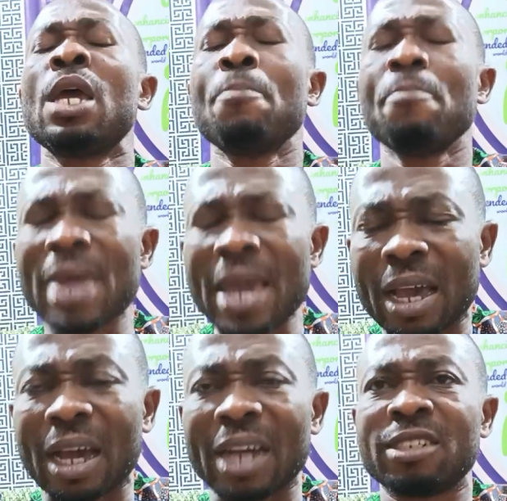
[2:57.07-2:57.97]

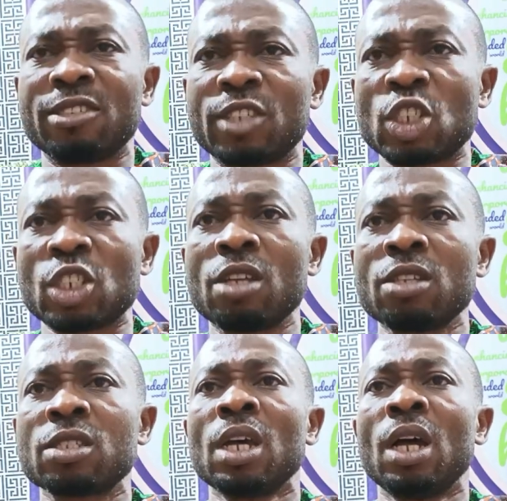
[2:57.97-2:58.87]
make
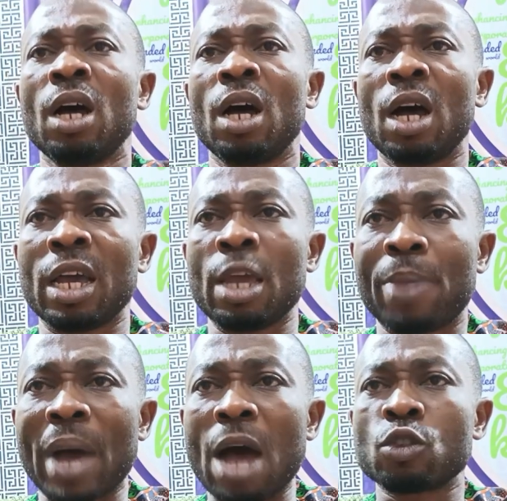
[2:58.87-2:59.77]
decisions
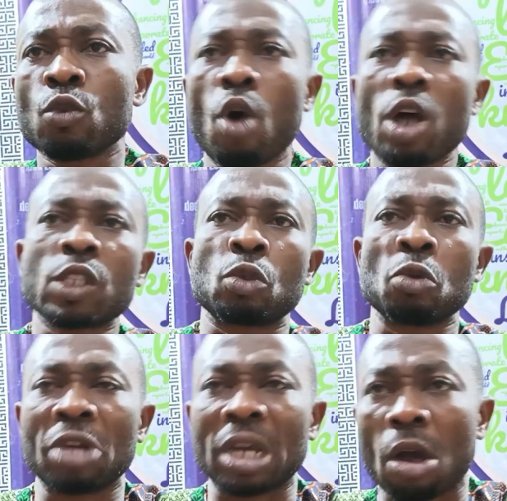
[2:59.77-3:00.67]
about what
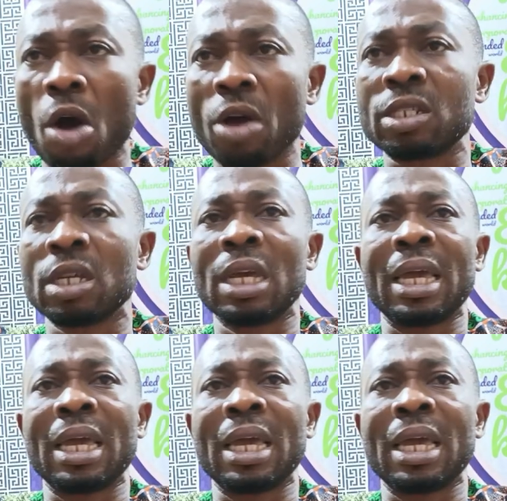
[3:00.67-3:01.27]
to record